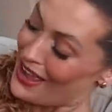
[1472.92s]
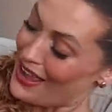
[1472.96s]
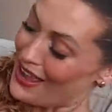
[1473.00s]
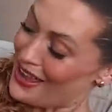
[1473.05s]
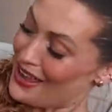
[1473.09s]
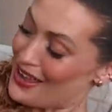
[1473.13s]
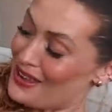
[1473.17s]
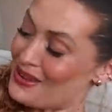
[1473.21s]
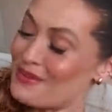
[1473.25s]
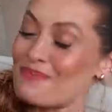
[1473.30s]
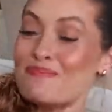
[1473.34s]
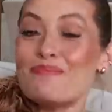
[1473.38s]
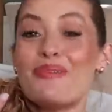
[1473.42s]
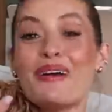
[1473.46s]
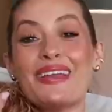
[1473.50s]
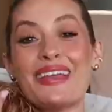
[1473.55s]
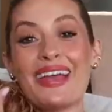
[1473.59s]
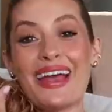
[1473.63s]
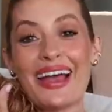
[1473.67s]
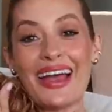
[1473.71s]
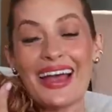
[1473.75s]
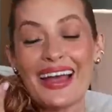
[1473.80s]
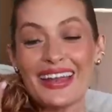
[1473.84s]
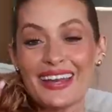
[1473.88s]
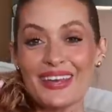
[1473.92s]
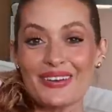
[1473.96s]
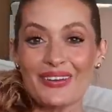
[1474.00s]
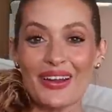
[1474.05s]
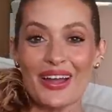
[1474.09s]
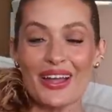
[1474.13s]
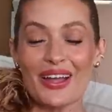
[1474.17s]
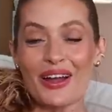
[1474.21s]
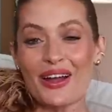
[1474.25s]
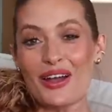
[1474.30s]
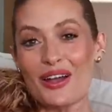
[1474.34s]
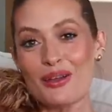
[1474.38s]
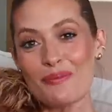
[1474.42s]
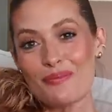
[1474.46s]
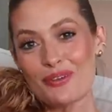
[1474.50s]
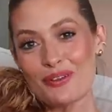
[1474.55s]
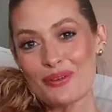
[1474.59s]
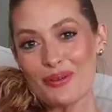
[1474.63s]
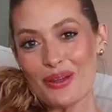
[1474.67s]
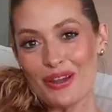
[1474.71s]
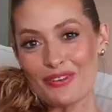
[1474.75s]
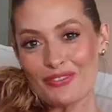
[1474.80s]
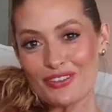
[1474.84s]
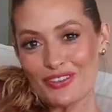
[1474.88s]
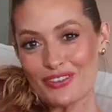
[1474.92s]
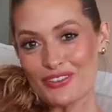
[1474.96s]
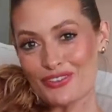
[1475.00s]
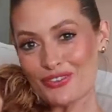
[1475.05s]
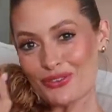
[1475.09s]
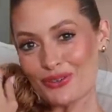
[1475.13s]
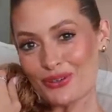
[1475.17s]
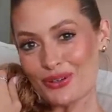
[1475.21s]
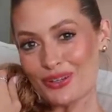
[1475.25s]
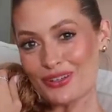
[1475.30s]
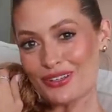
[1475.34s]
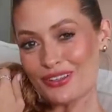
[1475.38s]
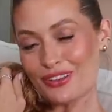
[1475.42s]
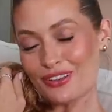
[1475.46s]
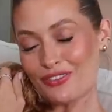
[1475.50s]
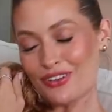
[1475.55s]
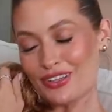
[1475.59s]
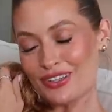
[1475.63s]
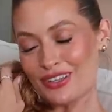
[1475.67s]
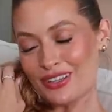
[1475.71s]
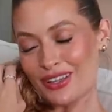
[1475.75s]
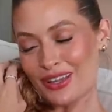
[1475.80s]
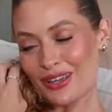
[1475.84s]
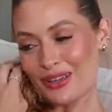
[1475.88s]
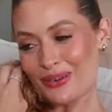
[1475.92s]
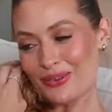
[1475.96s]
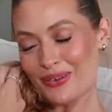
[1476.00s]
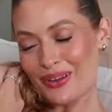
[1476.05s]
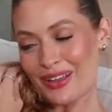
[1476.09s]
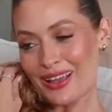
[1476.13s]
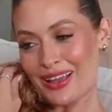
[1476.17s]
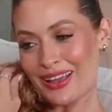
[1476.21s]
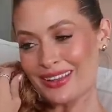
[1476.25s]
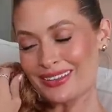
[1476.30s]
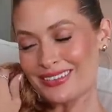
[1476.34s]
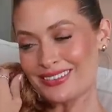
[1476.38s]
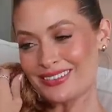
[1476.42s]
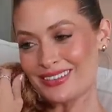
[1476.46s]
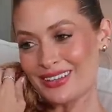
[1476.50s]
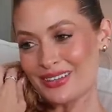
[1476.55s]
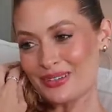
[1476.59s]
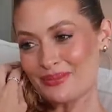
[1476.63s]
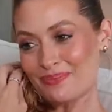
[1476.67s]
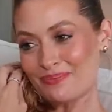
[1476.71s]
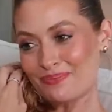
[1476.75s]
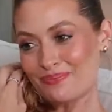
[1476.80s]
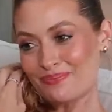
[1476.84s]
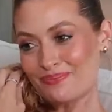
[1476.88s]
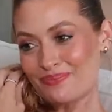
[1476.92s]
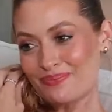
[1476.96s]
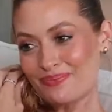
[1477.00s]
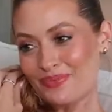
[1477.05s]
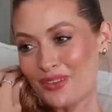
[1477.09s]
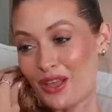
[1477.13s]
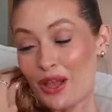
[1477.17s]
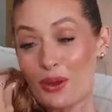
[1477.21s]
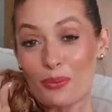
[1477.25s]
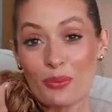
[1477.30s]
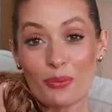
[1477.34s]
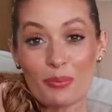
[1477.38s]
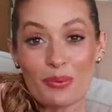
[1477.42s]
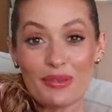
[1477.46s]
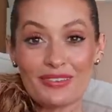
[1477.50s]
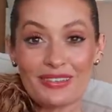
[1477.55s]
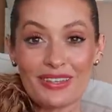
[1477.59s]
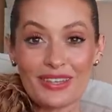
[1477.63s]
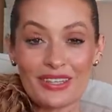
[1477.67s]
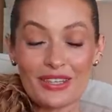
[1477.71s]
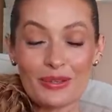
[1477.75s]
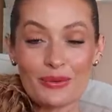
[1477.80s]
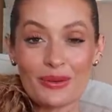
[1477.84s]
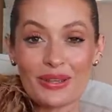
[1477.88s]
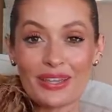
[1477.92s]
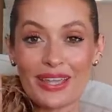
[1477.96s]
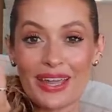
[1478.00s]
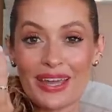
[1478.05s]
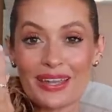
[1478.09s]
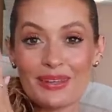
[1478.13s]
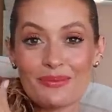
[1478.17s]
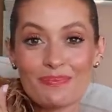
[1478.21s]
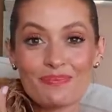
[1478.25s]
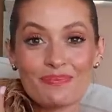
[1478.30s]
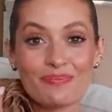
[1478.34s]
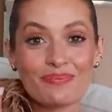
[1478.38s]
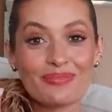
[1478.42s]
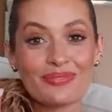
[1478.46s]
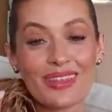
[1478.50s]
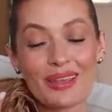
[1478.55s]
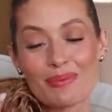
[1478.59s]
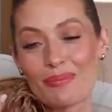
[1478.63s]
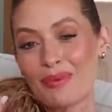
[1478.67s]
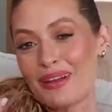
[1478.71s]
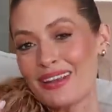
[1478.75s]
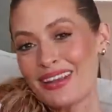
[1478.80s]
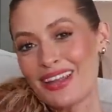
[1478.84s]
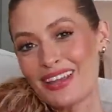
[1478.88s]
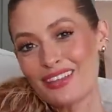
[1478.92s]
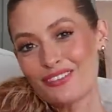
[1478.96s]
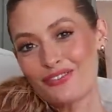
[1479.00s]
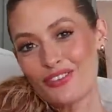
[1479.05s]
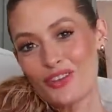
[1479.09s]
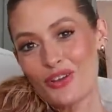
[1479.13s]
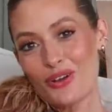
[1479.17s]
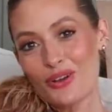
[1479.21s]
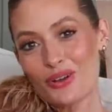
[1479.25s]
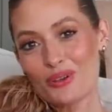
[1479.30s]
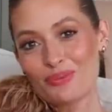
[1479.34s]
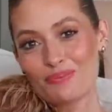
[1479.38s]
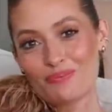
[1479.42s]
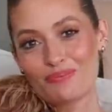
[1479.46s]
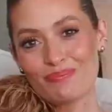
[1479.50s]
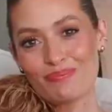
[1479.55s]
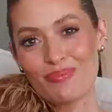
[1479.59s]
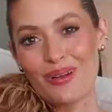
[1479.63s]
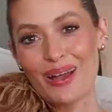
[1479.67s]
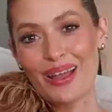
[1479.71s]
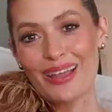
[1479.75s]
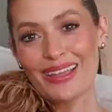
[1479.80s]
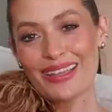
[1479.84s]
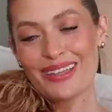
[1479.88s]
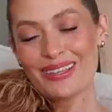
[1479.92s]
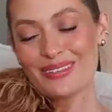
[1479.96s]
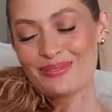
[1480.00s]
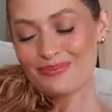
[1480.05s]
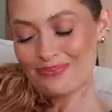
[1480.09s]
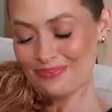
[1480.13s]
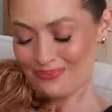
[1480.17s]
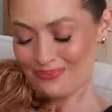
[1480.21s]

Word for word: Um, but yeah, anyway, I hope you have enjoyed the video and um, I will be seeing you again in my next vlog. Bye!